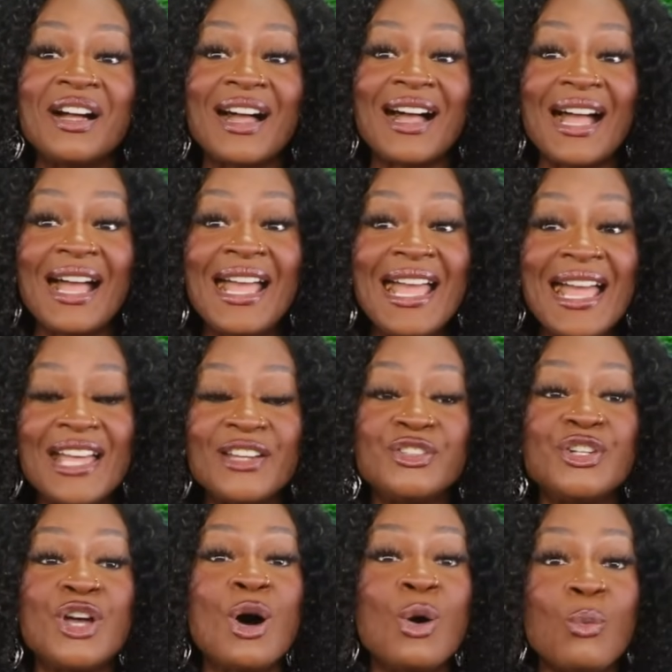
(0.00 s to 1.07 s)
I had
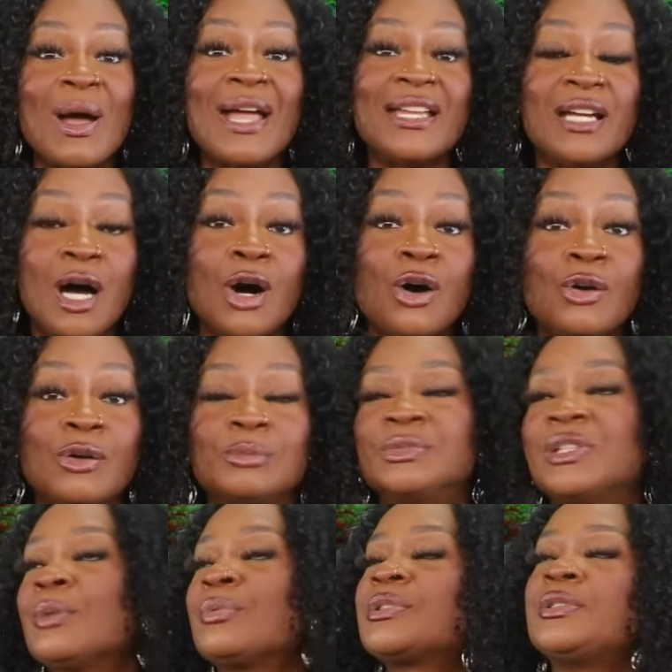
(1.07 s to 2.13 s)
no way home.
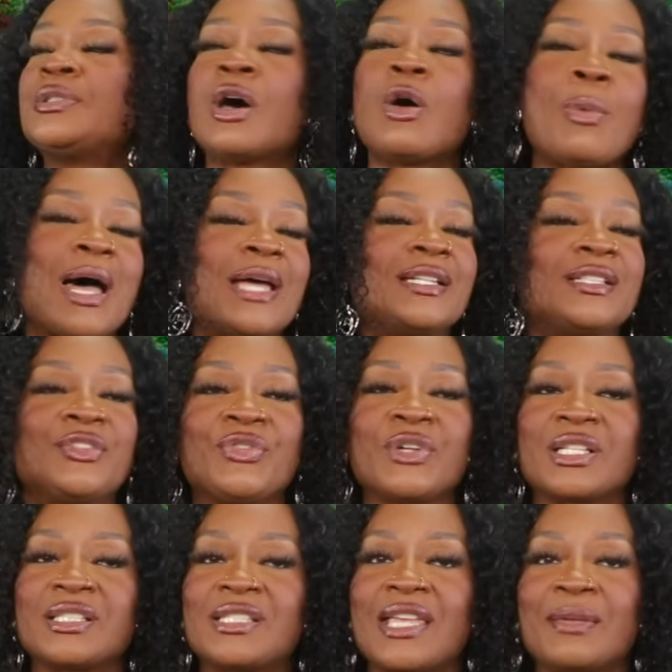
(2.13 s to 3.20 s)
There was nobody to
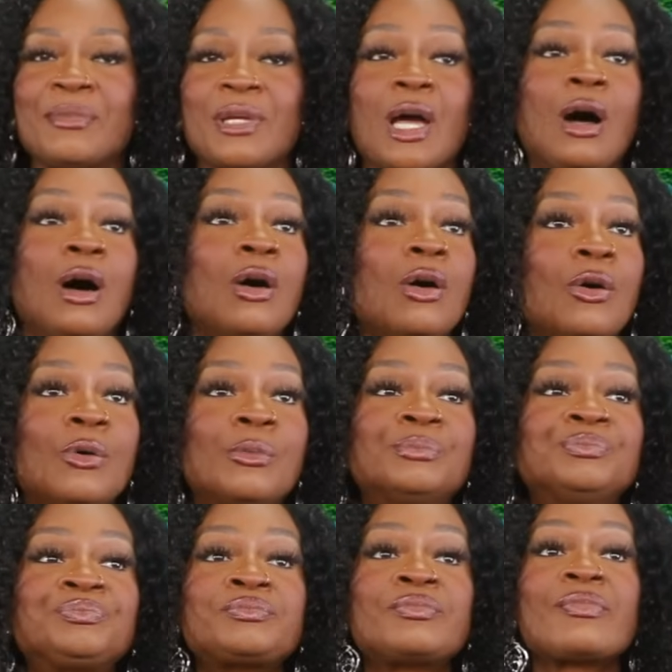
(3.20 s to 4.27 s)
freaking take me
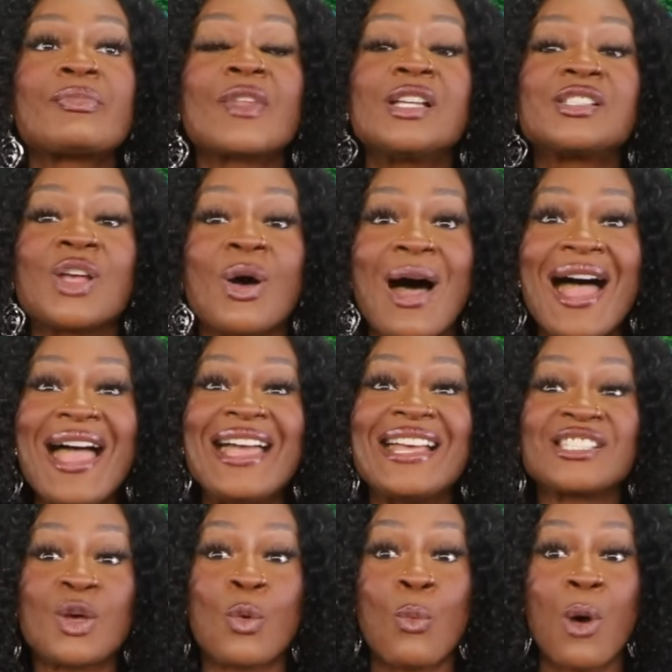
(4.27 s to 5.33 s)
home. So I
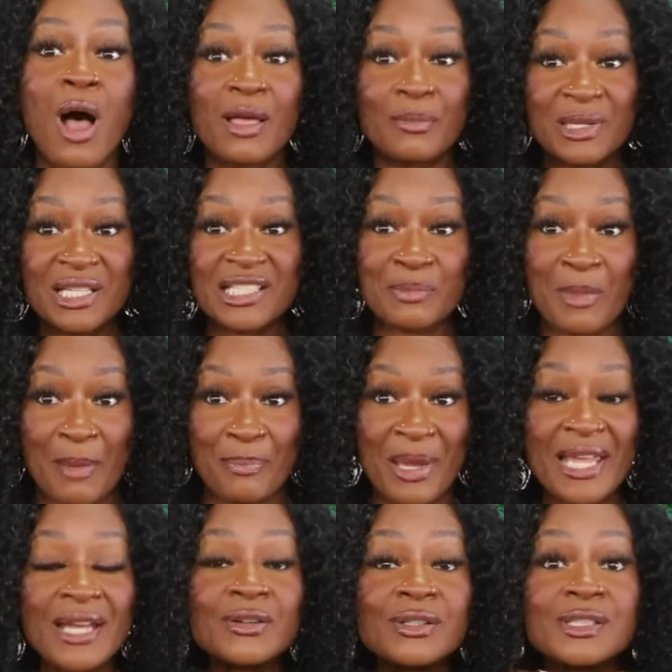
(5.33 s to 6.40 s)
had to walk because my
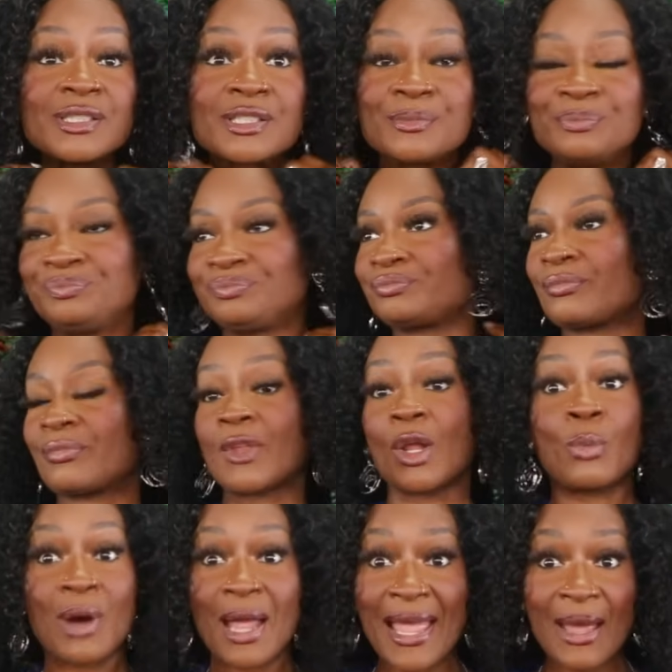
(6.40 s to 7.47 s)
parents
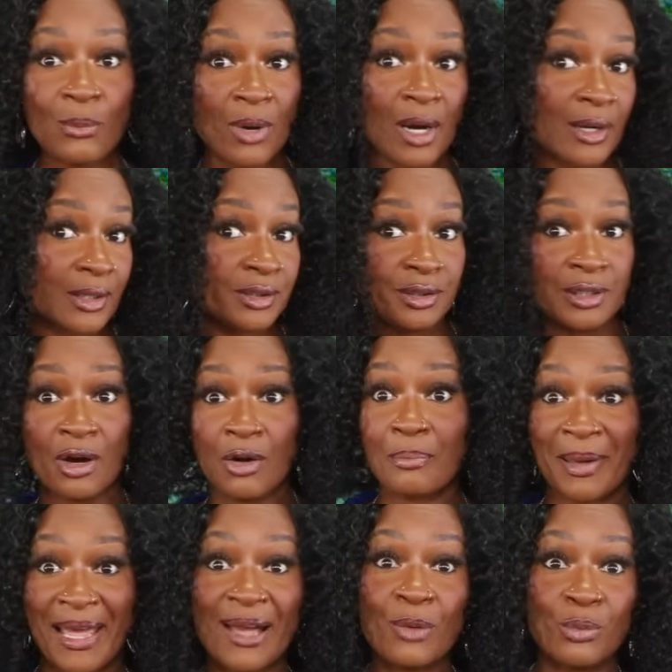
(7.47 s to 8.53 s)
were at work. You know,
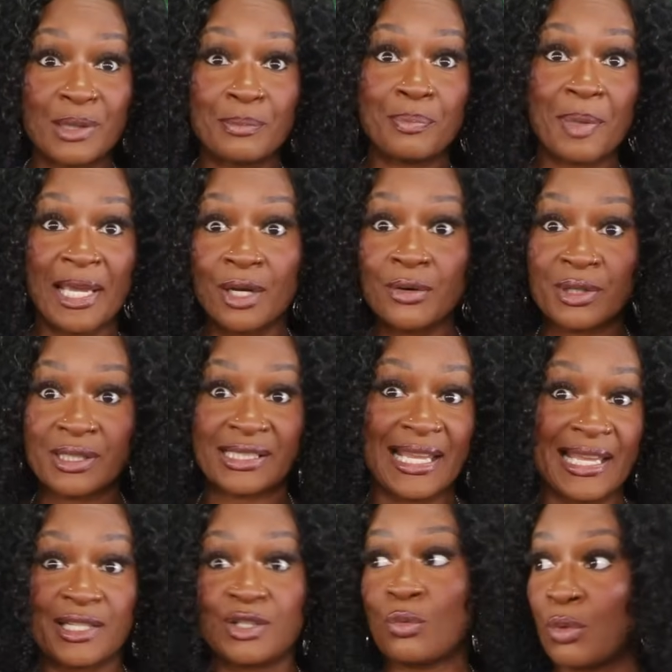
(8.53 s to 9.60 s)
back when parents
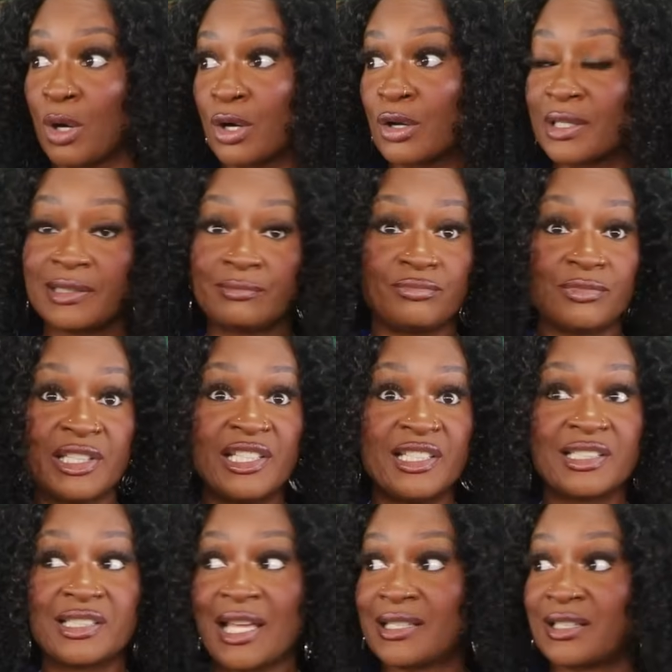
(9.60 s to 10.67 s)
had to work and
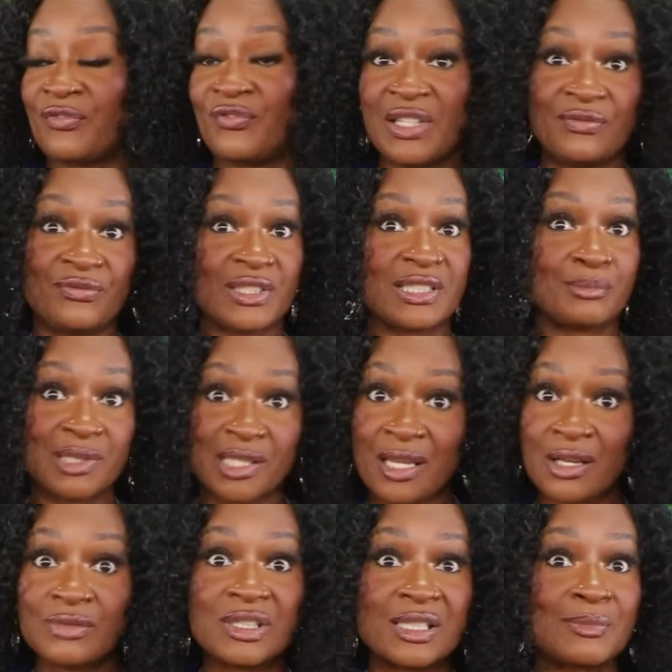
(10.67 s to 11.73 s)
kids had to fend for
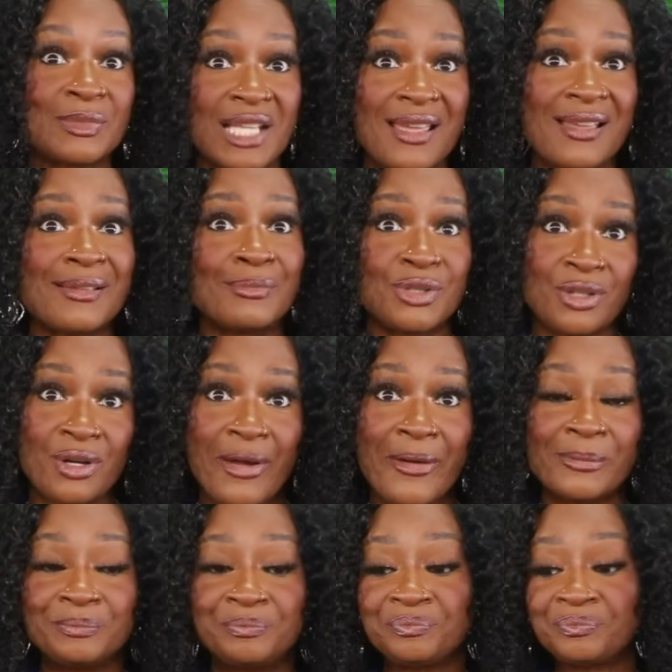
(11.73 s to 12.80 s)
themselves sometimes, you know.